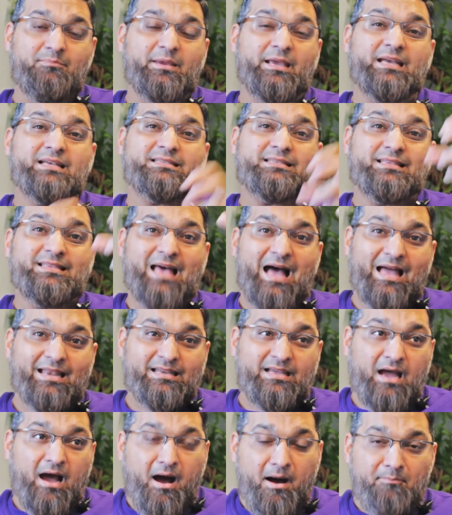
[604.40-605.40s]
Because
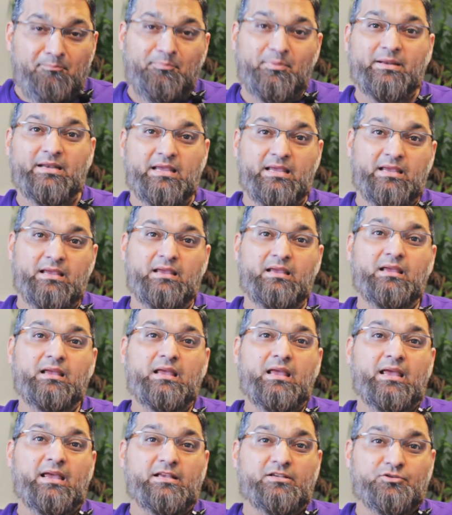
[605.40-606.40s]
that company
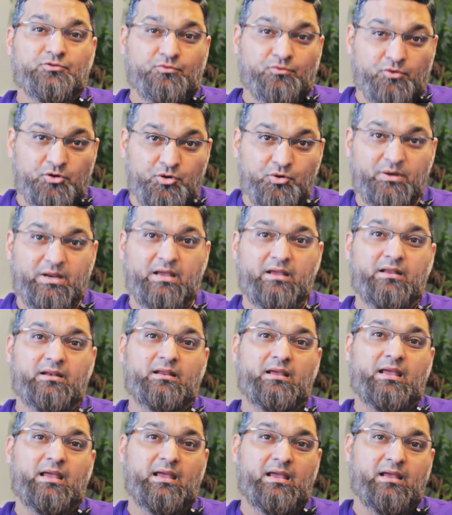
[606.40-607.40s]
is rooted
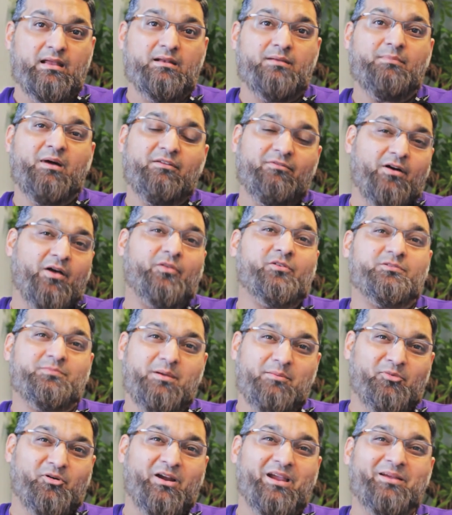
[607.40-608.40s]
in my father's
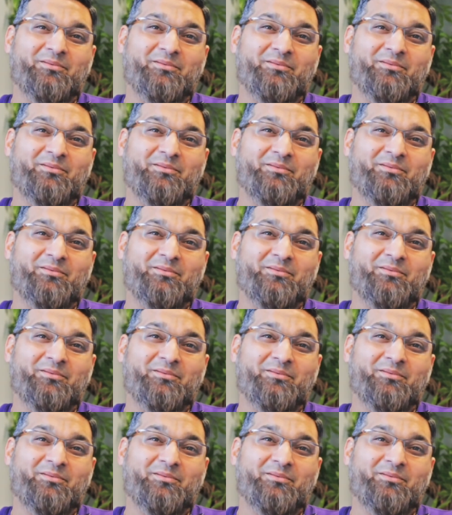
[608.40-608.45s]
memory.